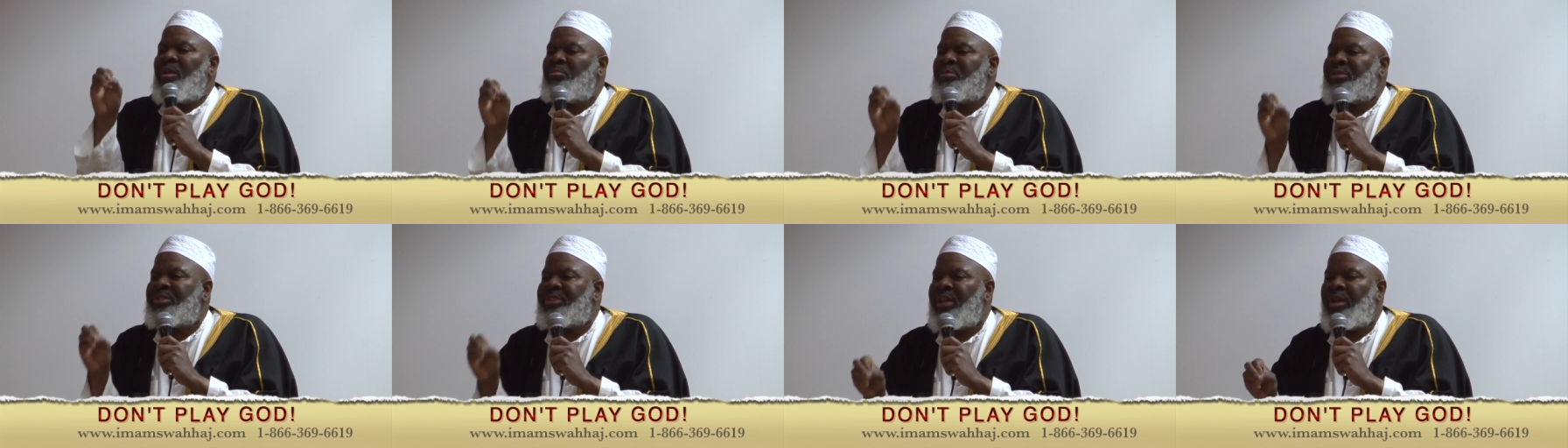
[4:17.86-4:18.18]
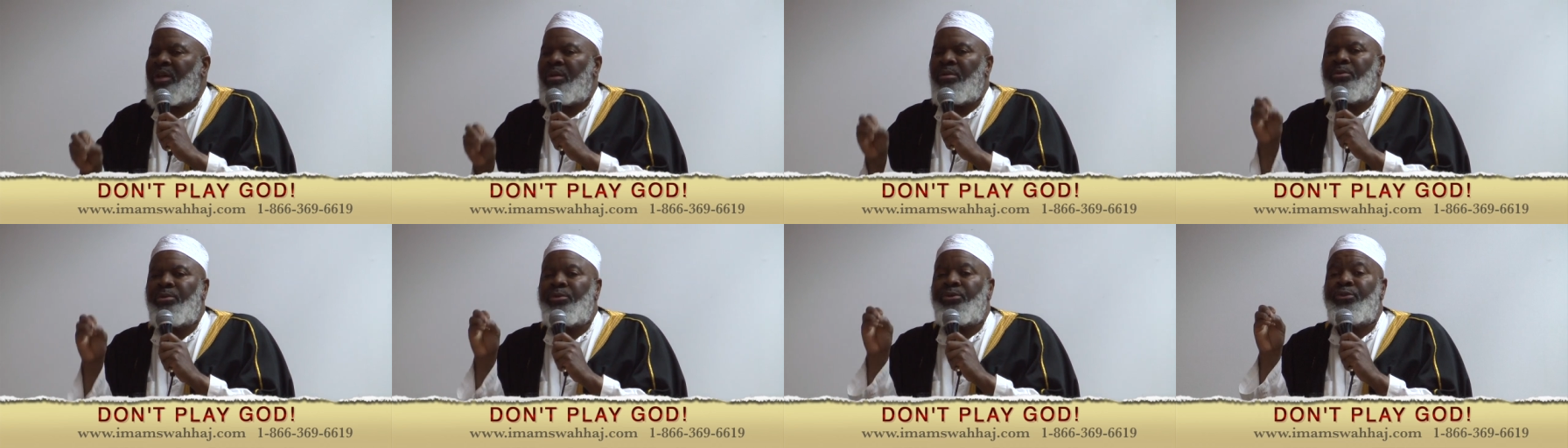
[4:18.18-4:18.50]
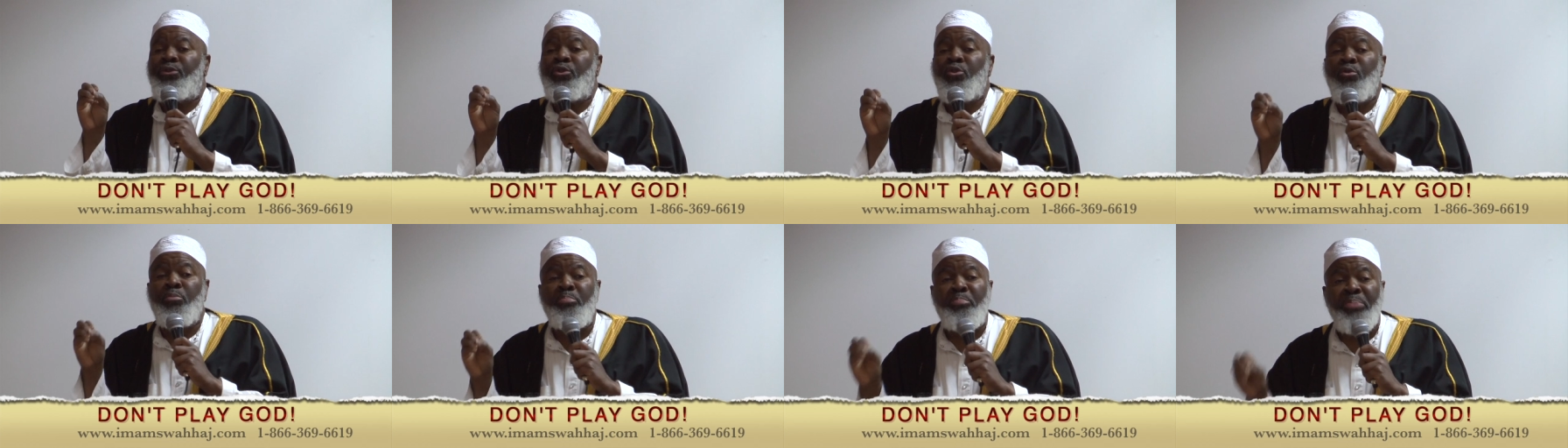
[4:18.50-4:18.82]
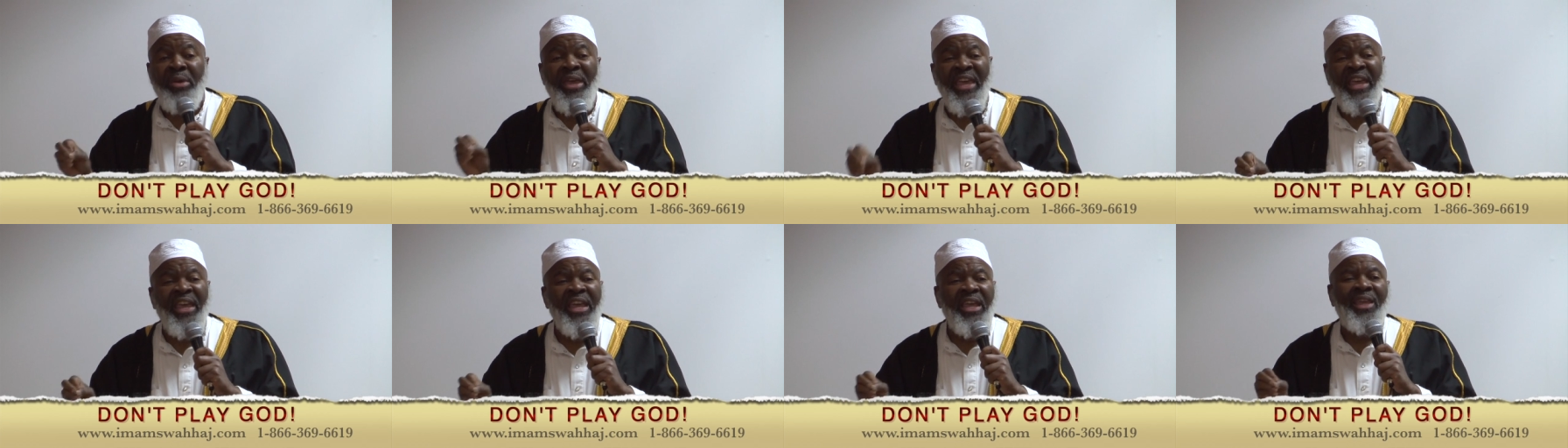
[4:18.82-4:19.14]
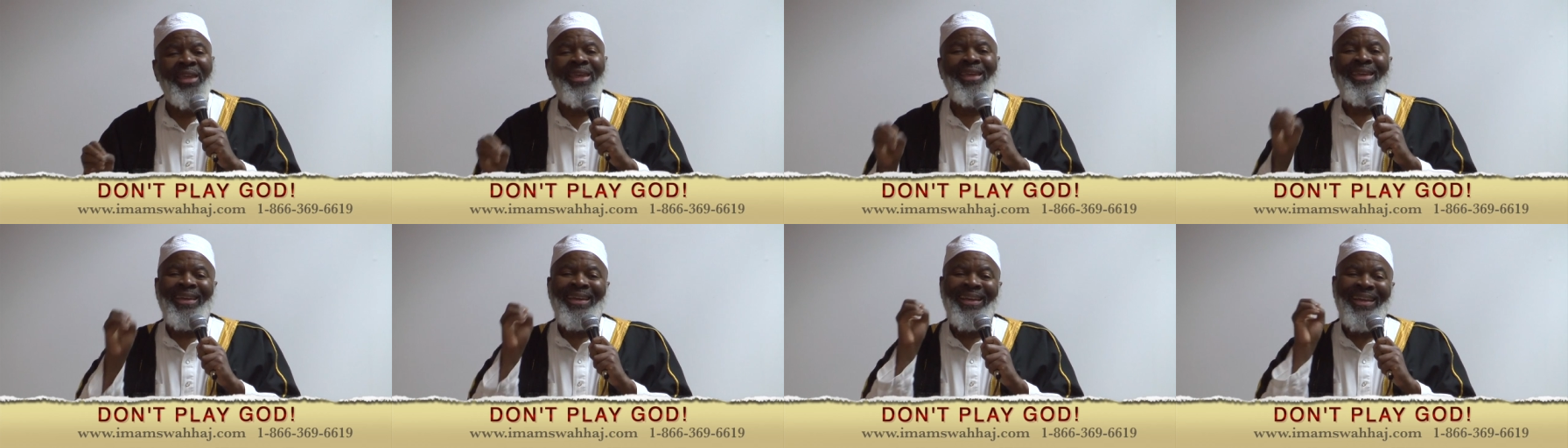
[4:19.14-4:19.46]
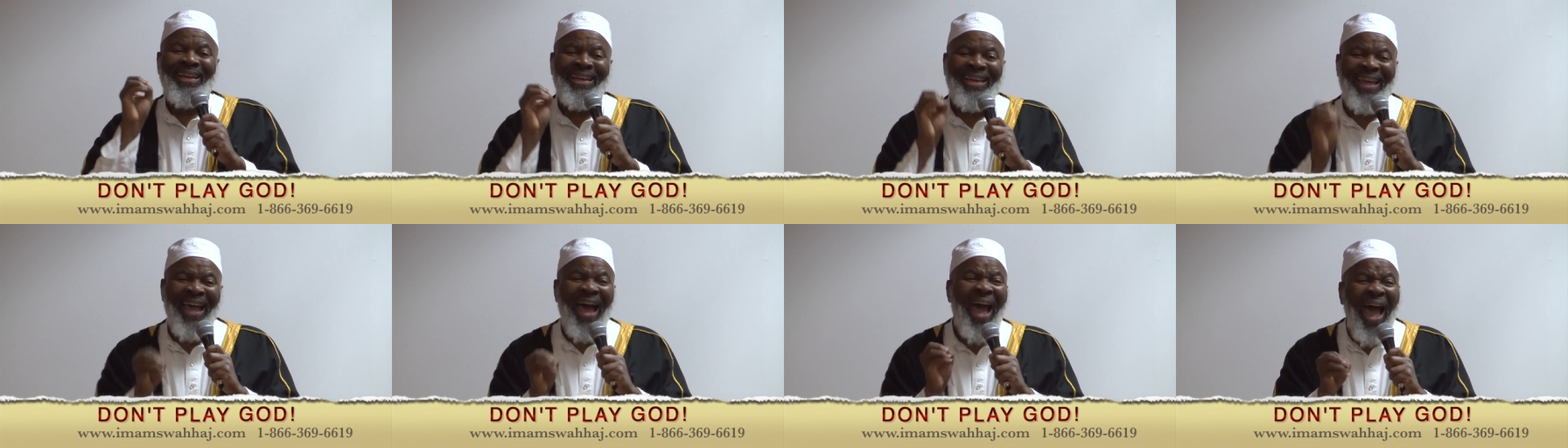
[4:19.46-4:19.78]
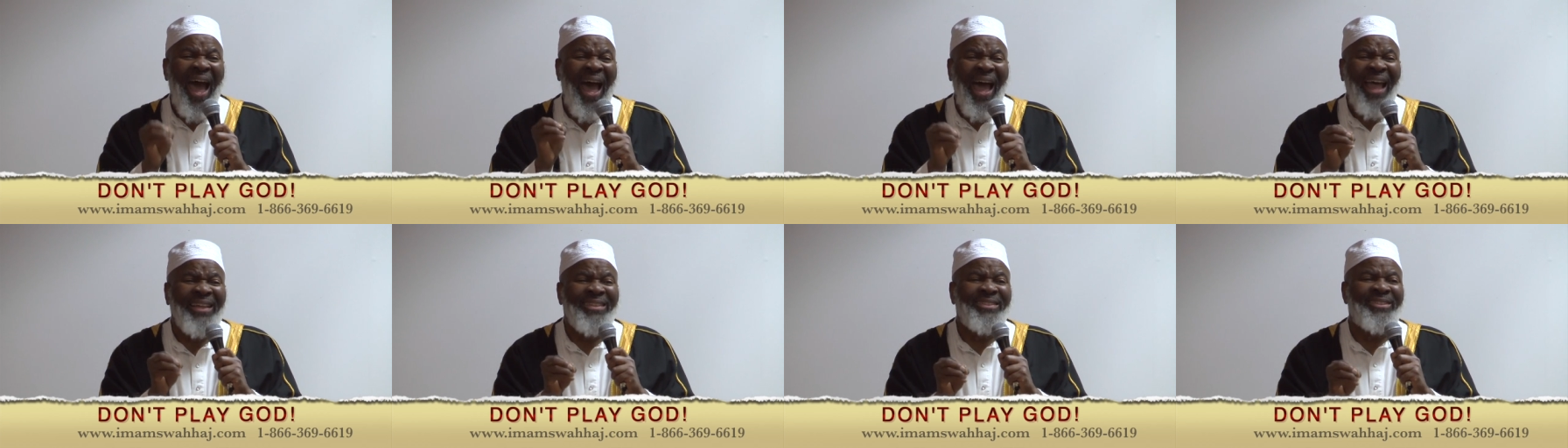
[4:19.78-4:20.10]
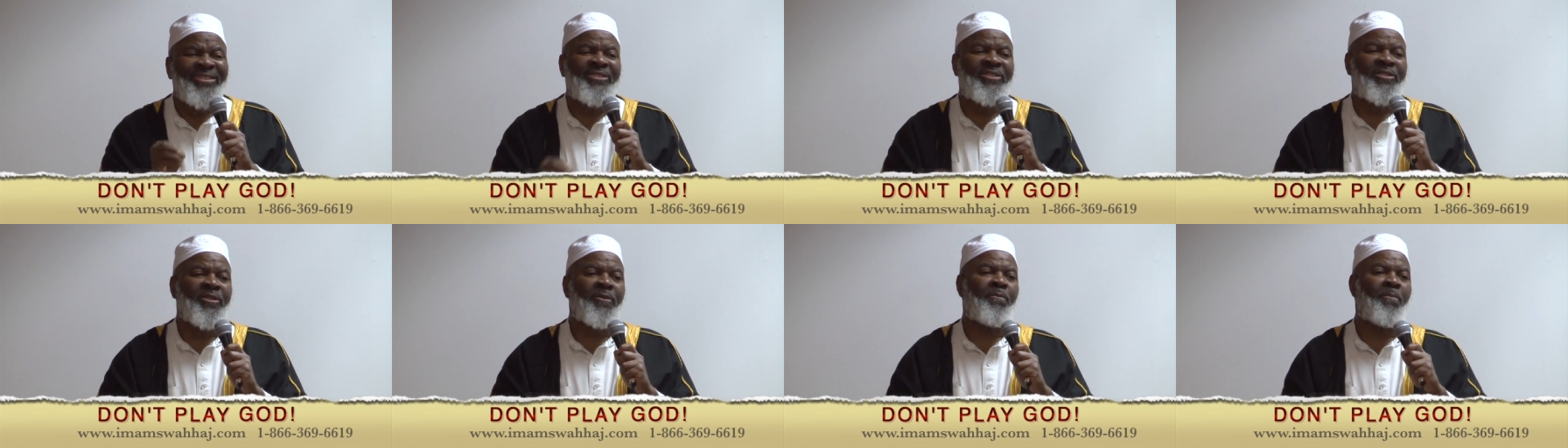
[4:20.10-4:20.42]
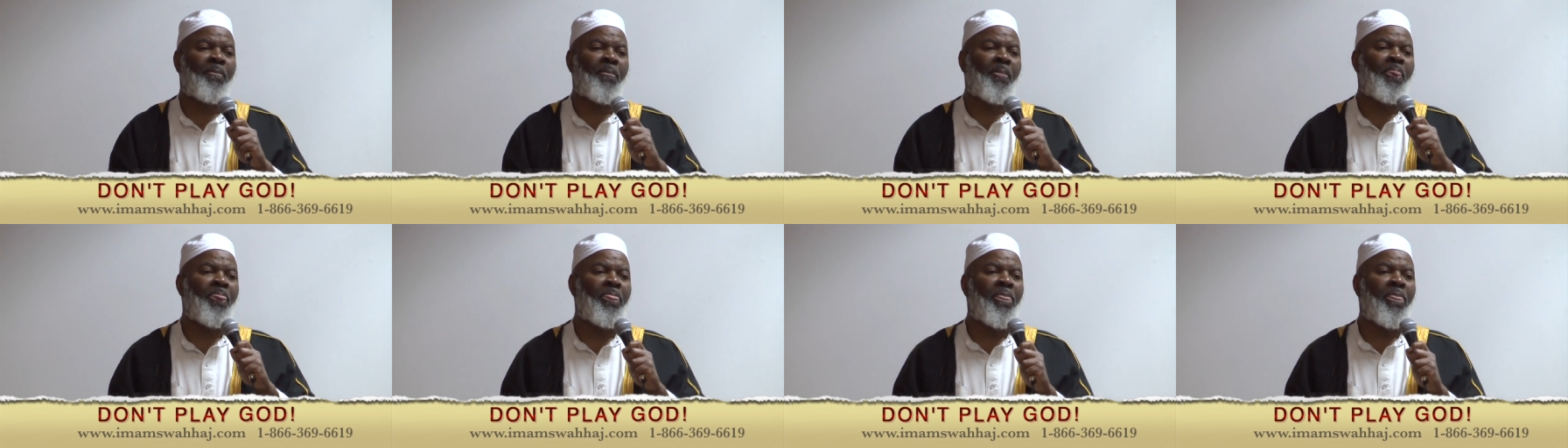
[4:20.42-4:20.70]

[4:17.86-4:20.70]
themselves to be gods,